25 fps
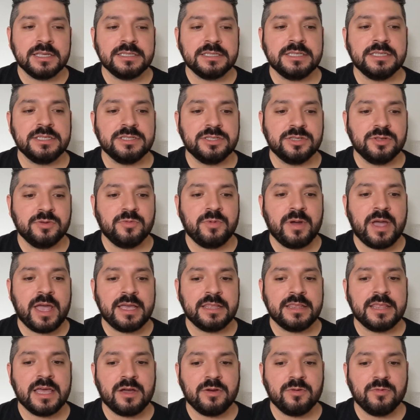This is the
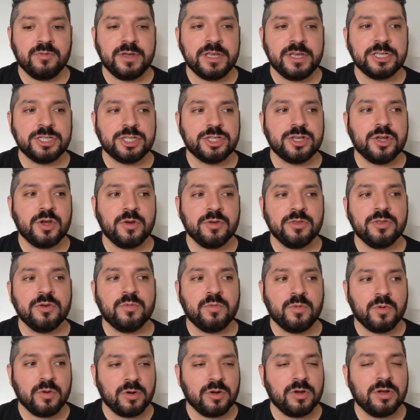way that we show
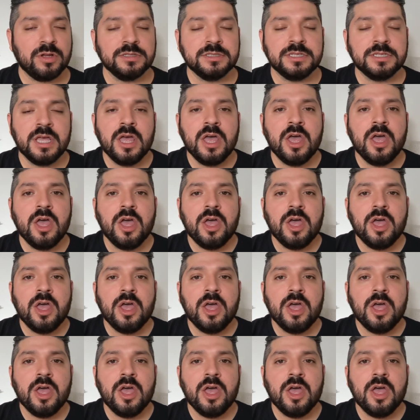the world